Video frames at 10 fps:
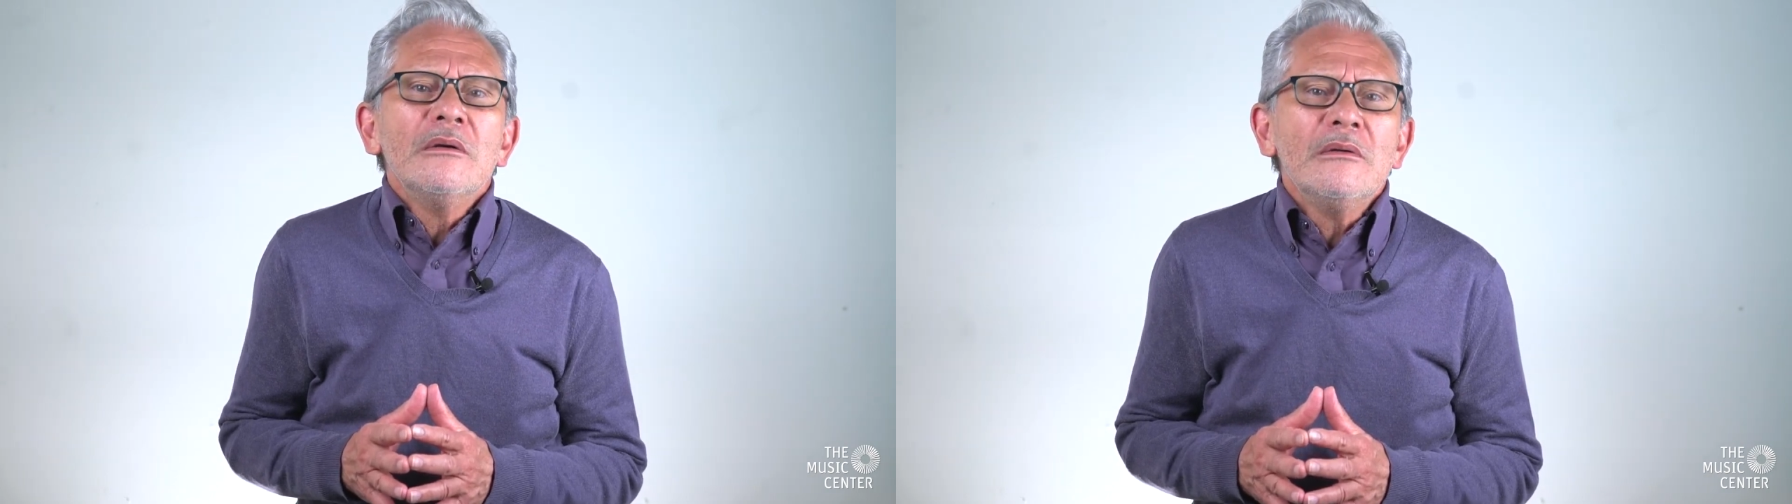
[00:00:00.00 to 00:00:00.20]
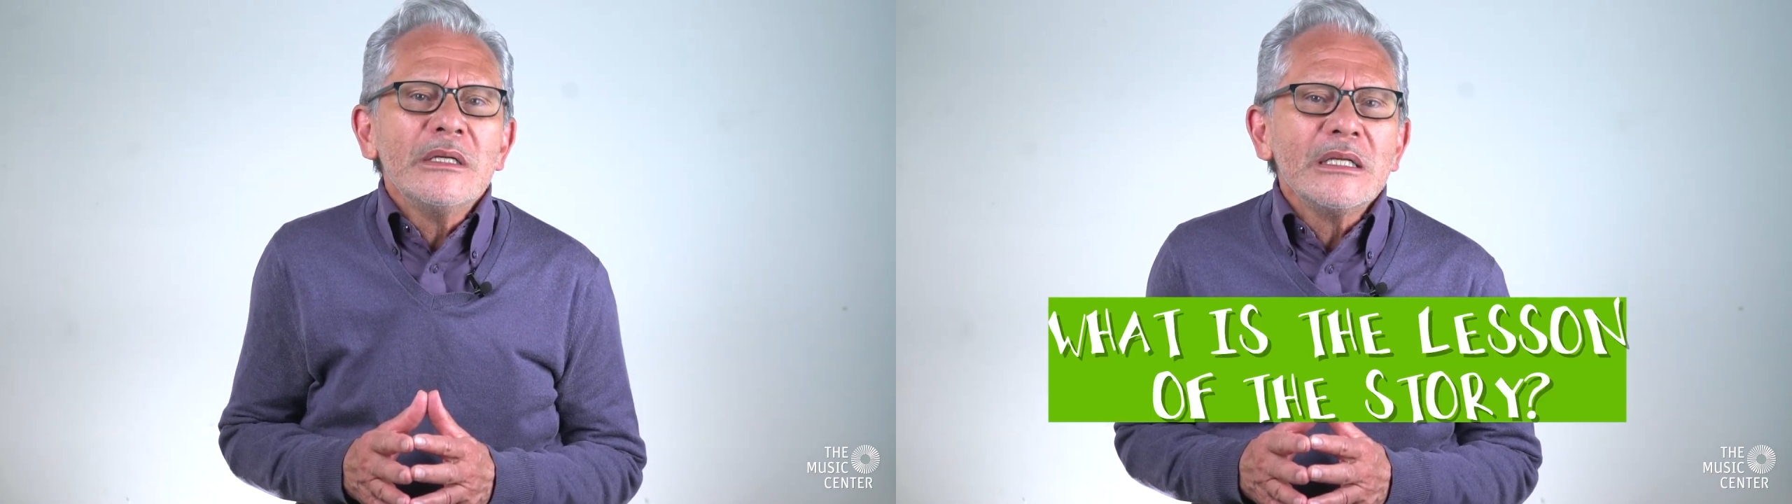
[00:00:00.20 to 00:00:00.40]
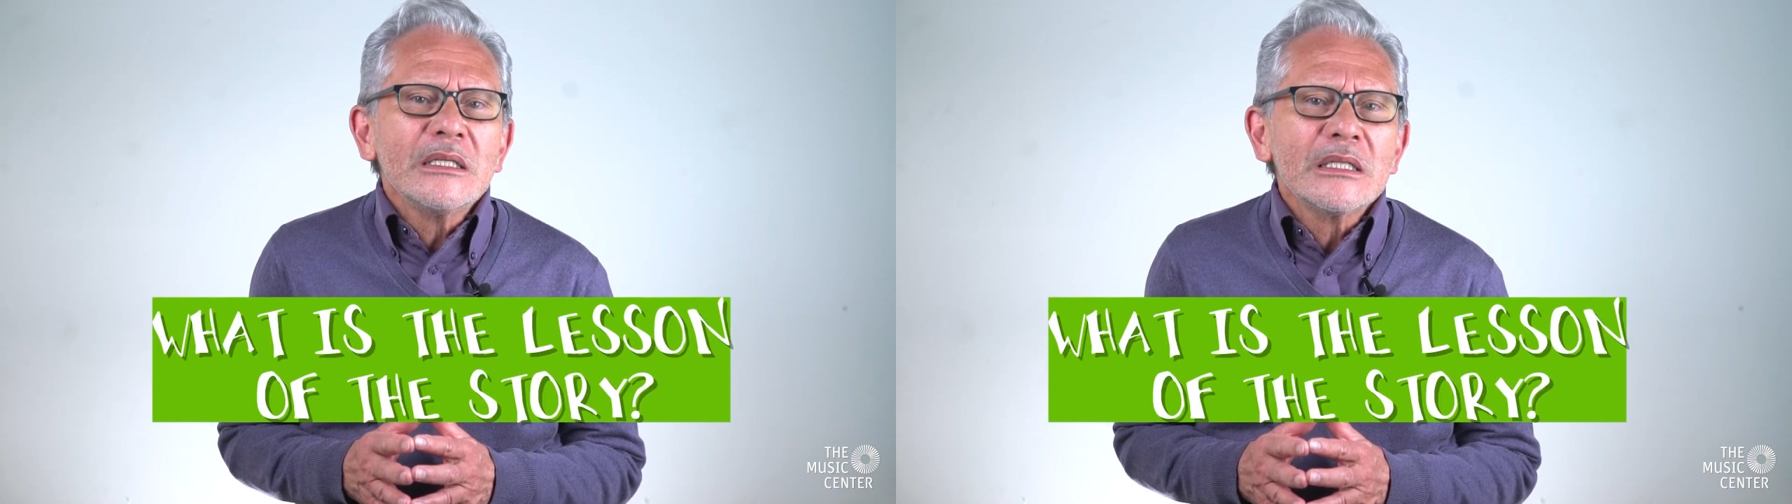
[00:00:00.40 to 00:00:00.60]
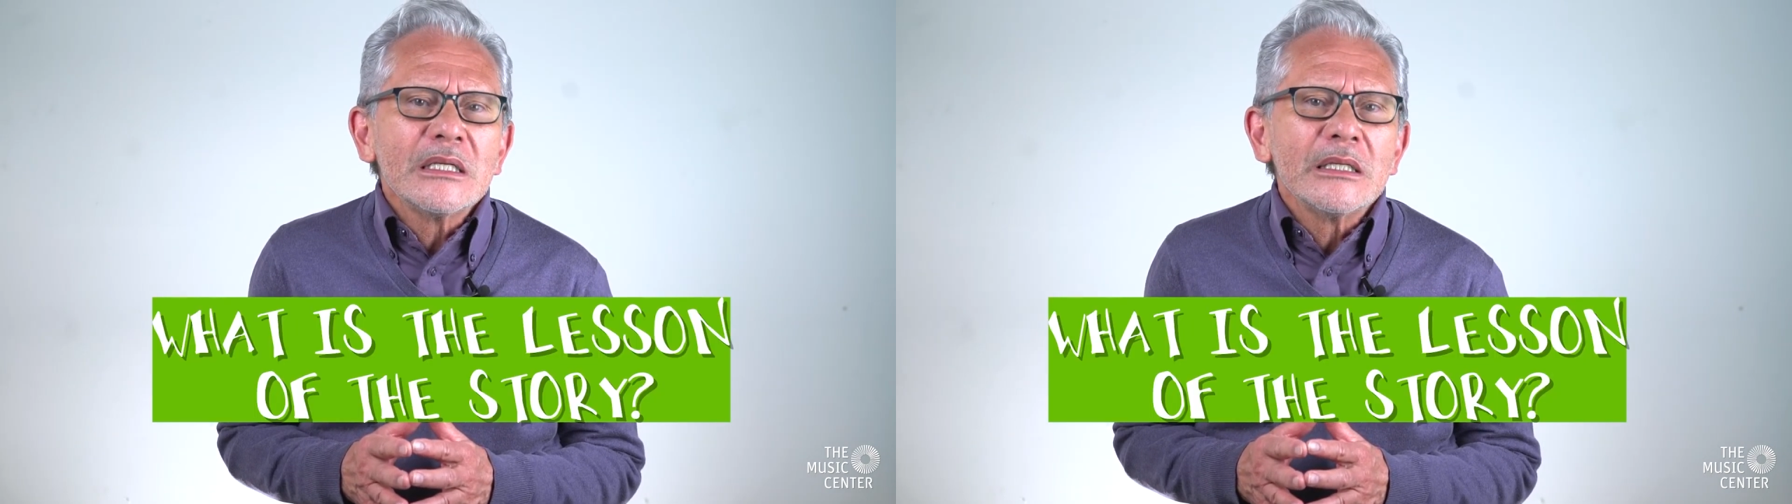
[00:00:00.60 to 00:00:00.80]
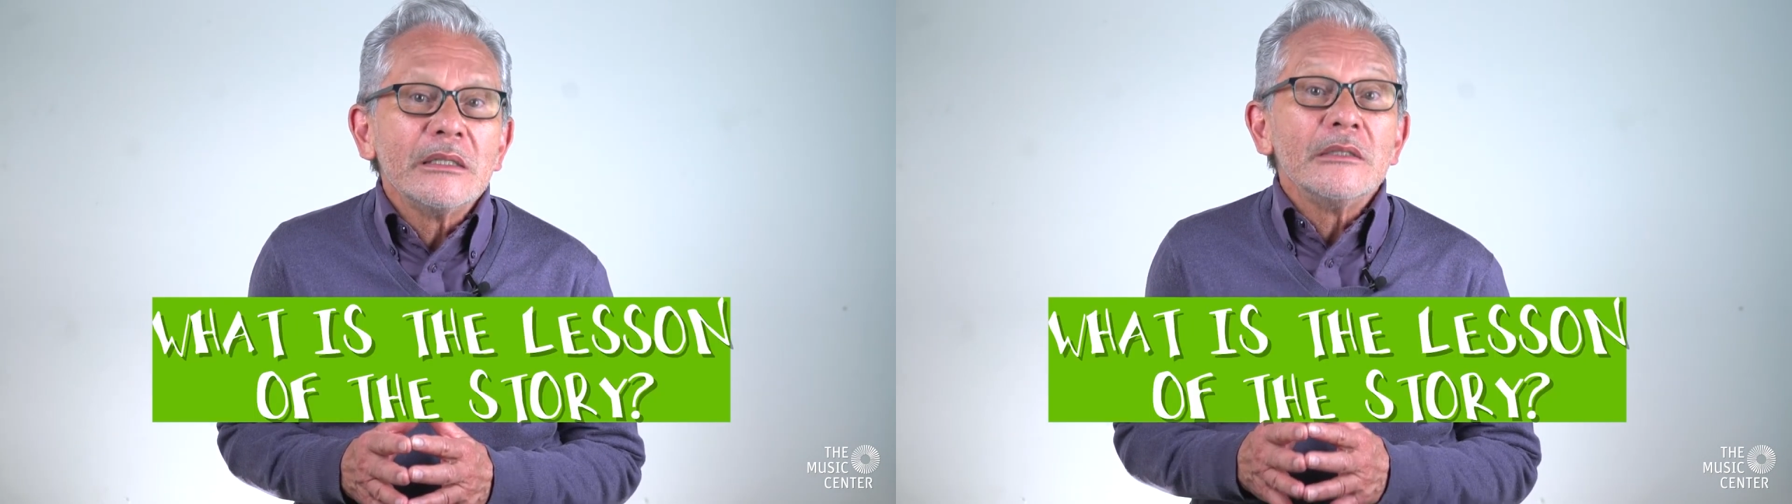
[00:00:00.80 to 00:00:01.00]
What do you
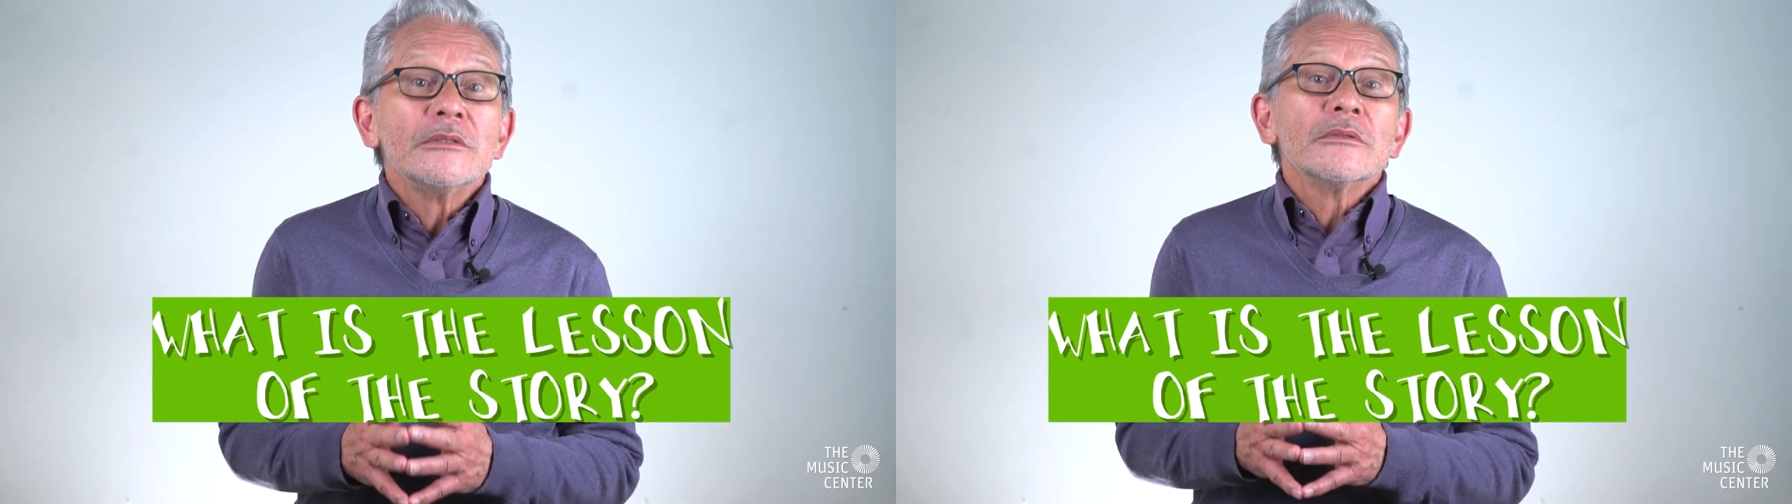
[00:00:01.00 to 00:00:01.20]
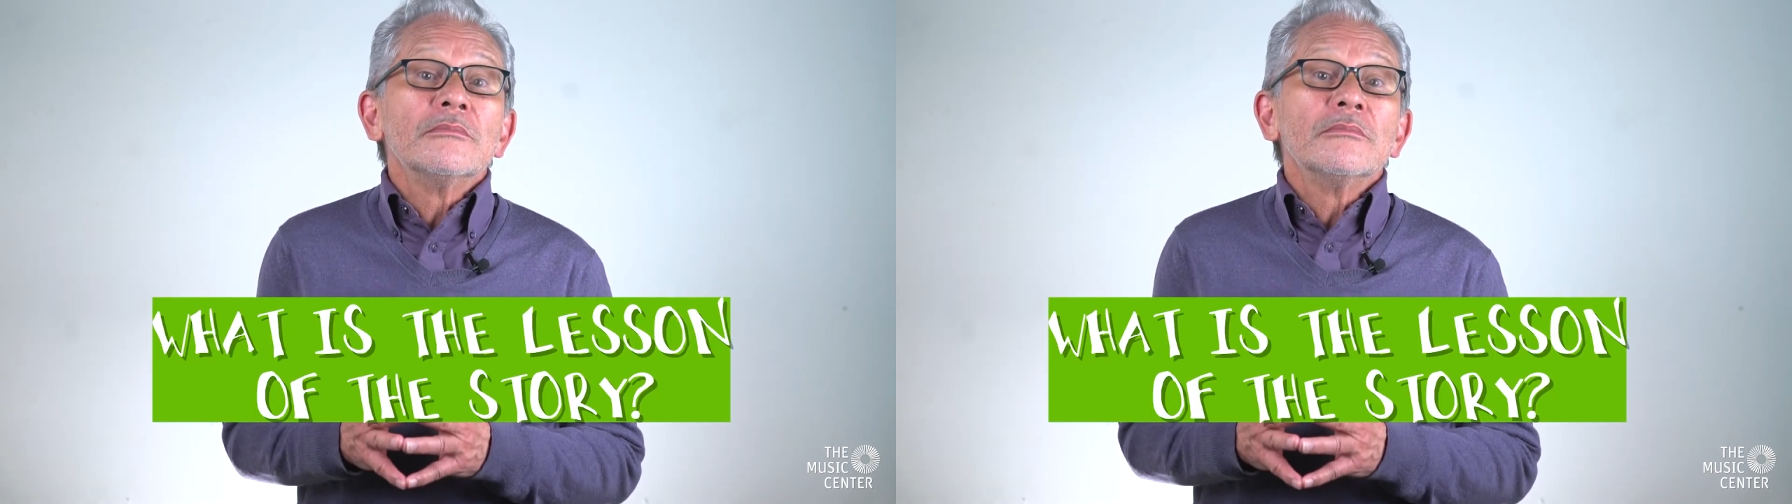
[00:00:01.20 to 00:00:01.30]
think it is?